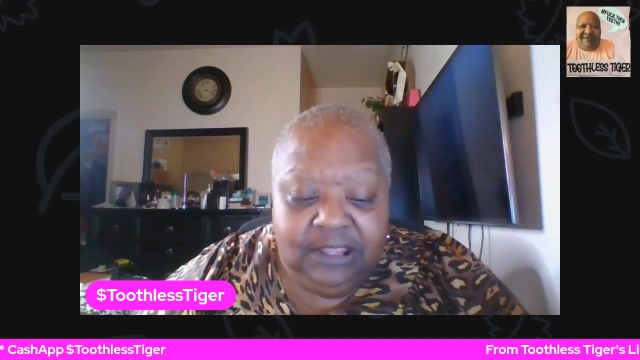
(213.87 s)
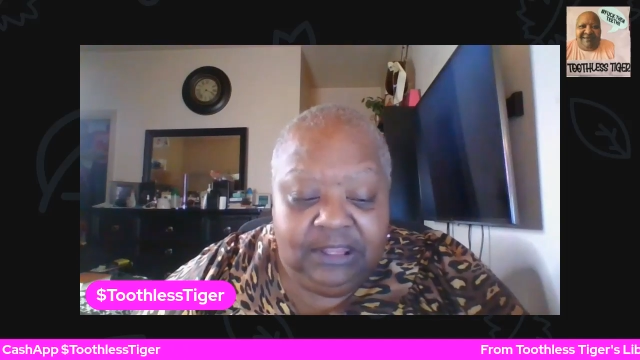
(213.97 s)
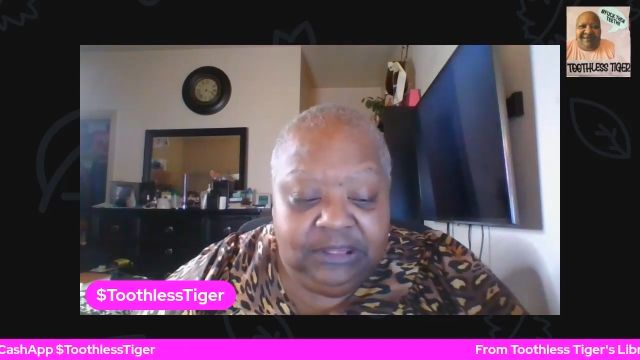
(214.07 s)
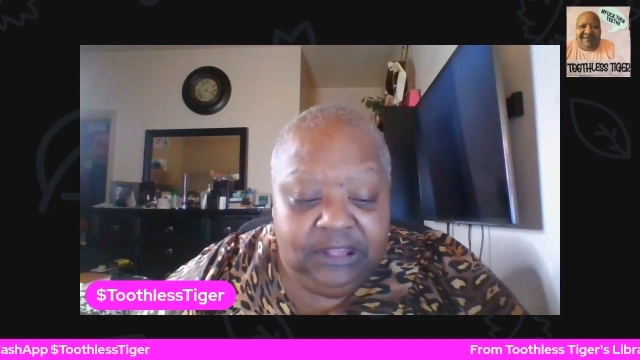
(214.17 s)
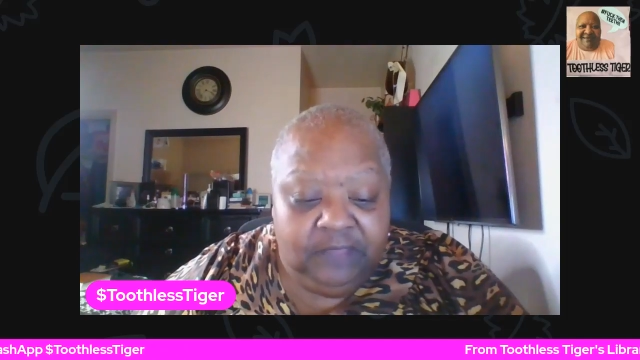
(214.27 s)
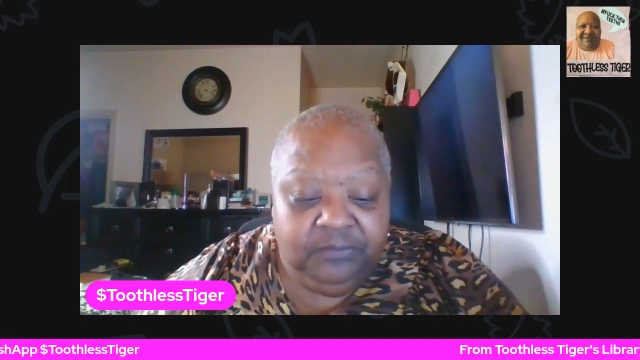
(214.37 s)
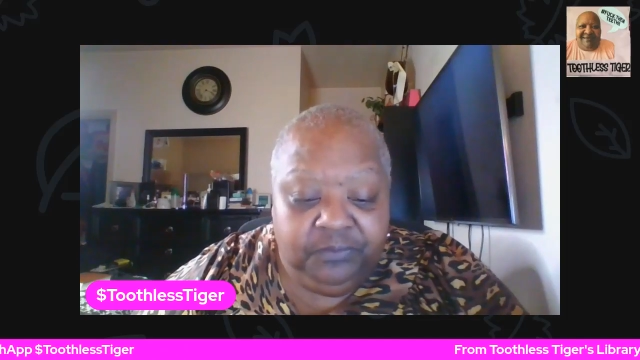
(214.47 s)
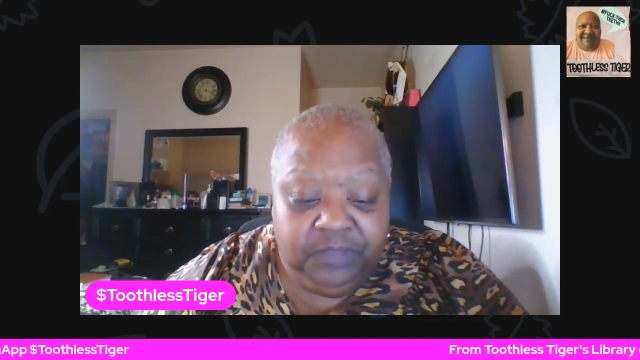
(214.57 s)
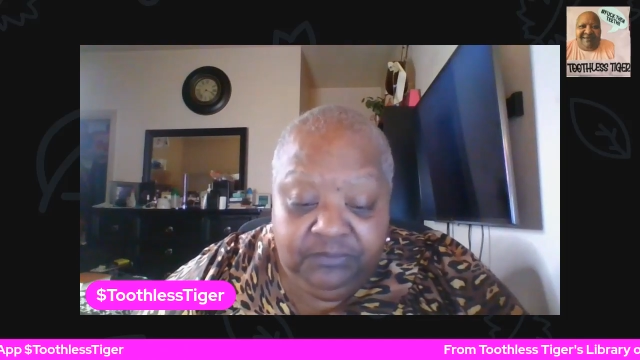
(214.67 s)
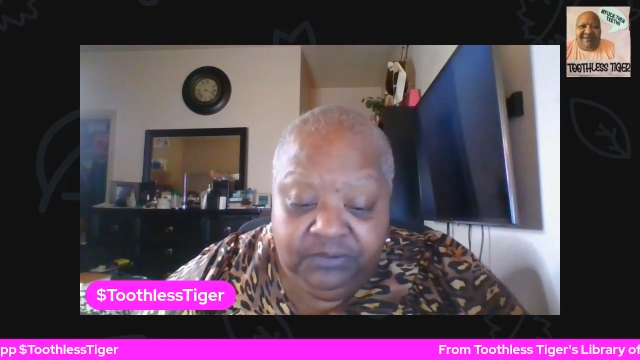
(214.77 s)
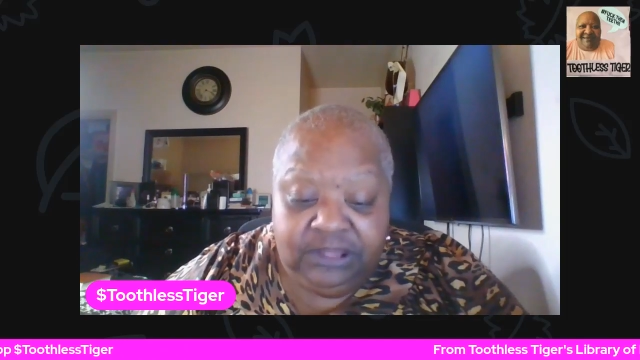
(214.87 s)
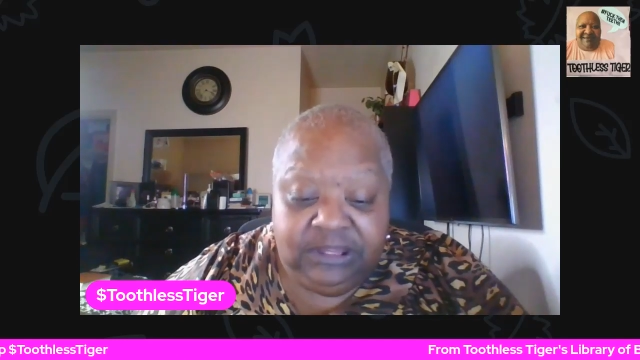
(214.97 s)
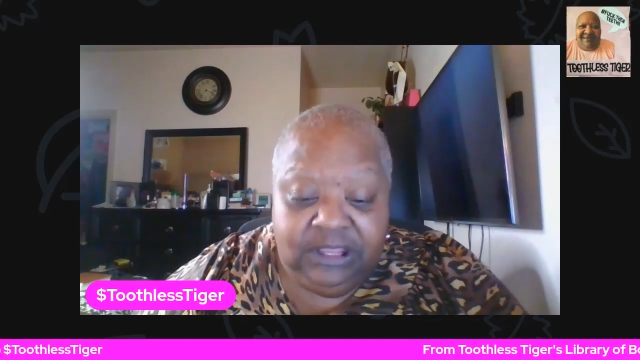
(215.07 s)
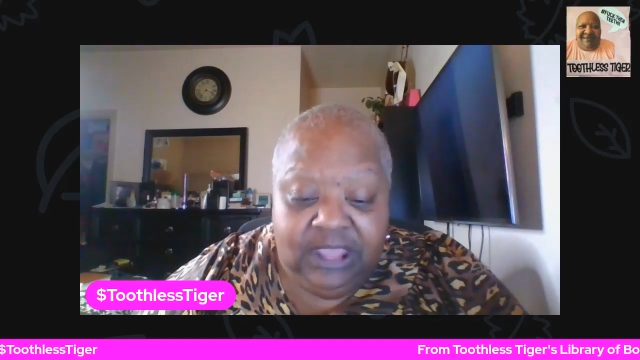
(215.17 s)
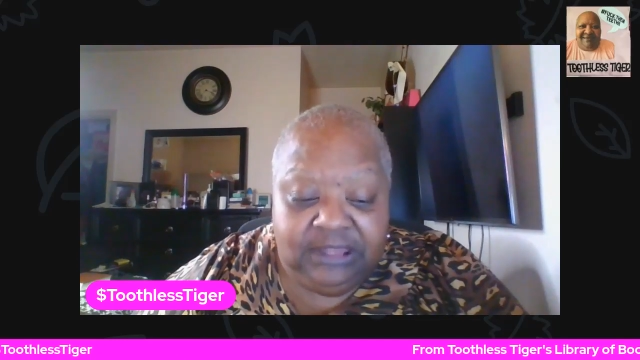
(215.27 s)

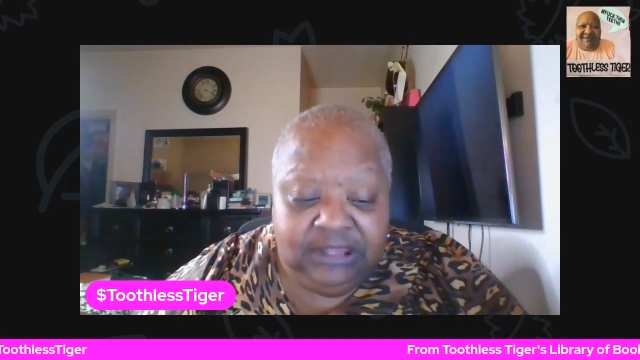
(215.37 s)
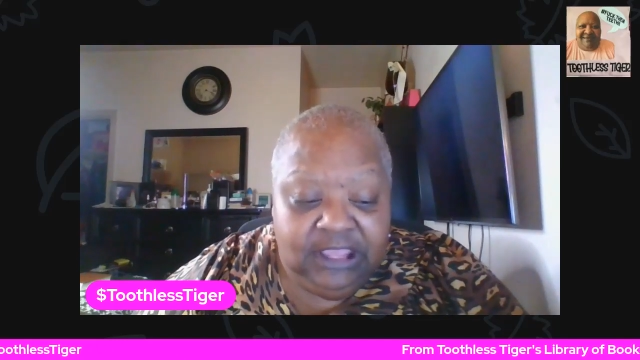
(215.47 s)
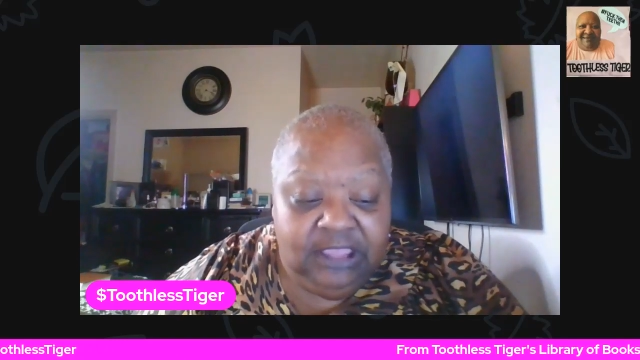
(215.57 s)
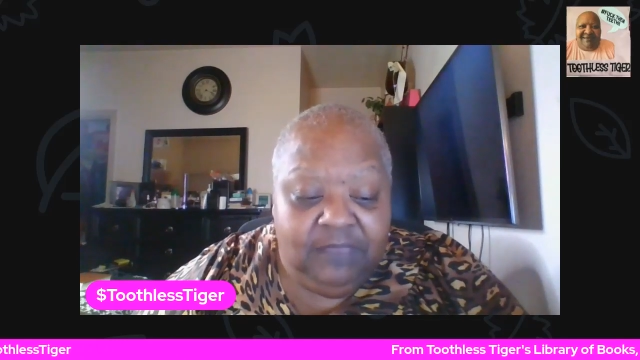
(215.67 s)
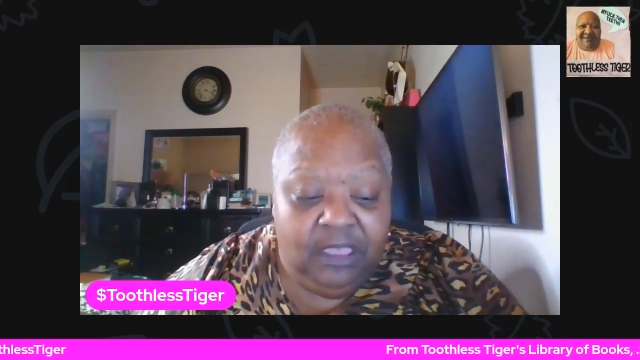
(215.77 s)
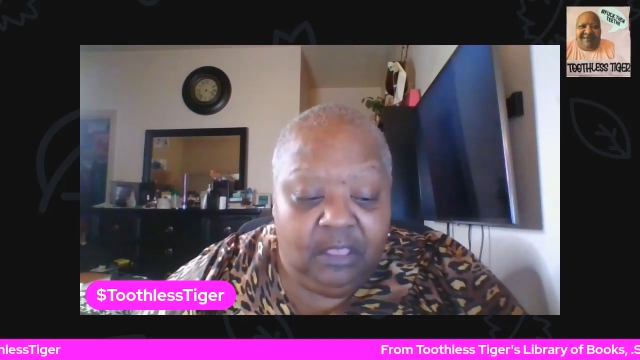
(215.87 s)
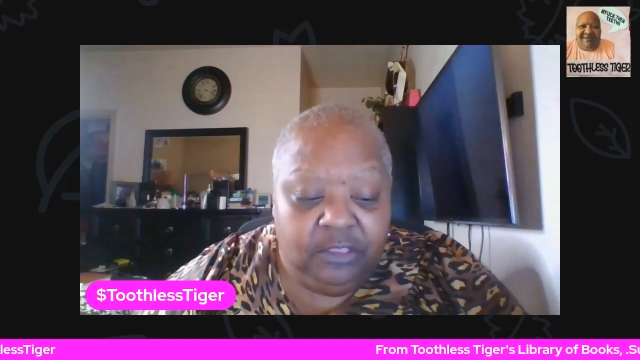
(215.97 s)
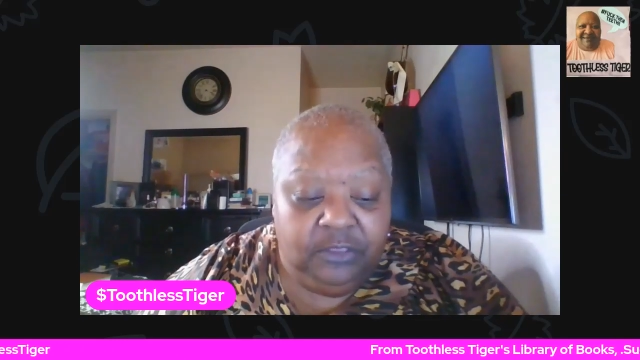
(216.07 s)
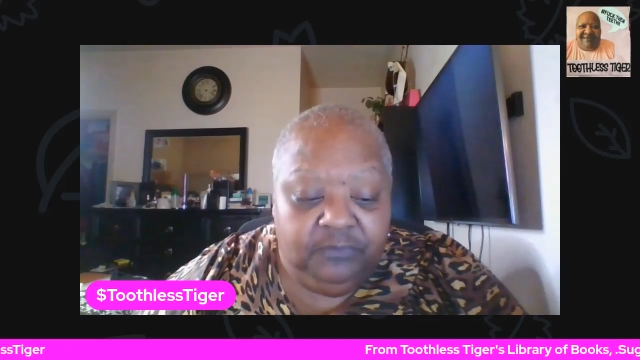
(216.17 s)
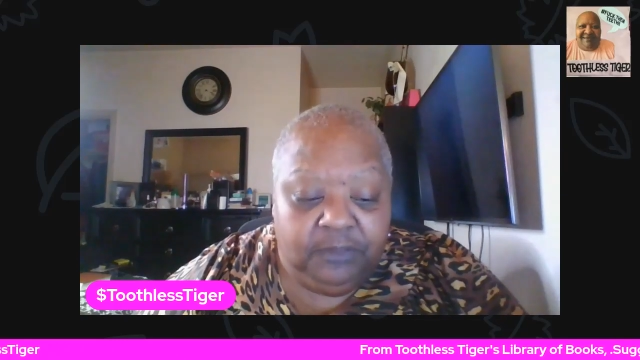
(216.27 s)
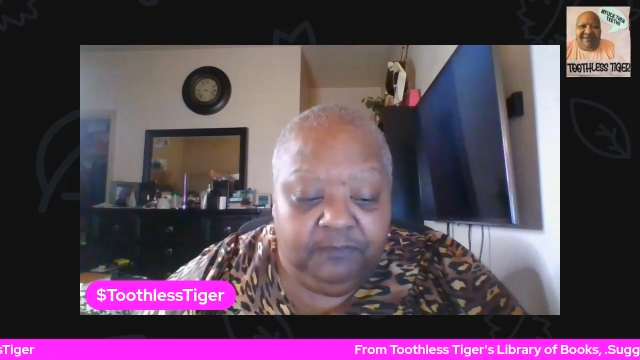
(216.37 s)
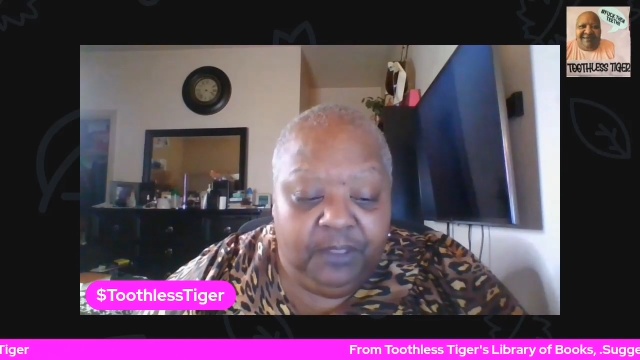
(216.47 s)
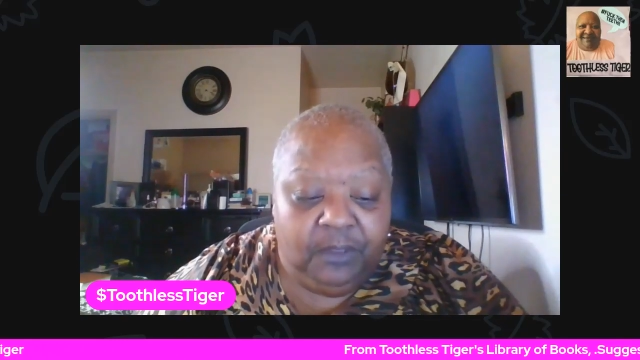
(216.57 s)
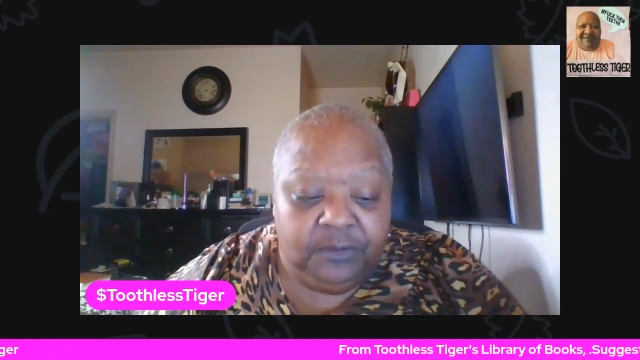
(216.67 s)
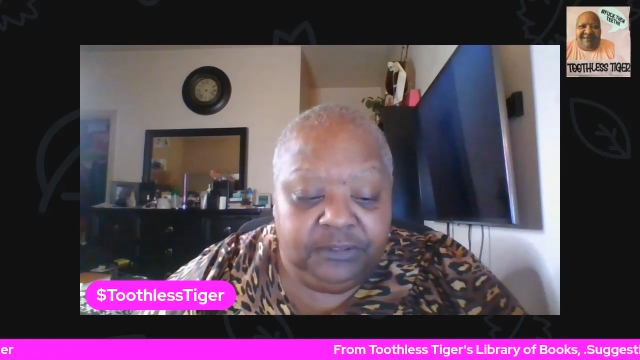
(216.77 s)
an email you've
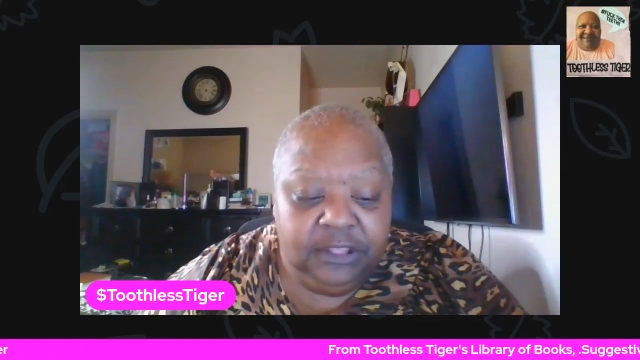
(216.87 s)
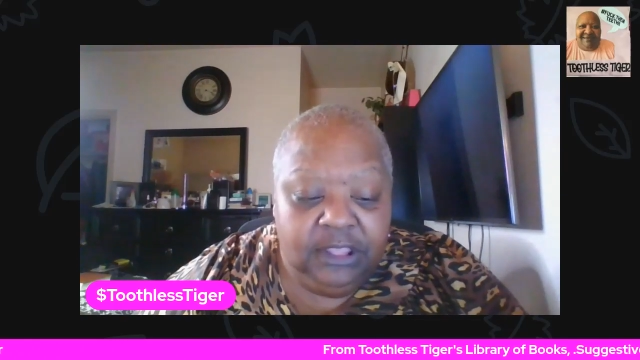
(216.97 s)
composed,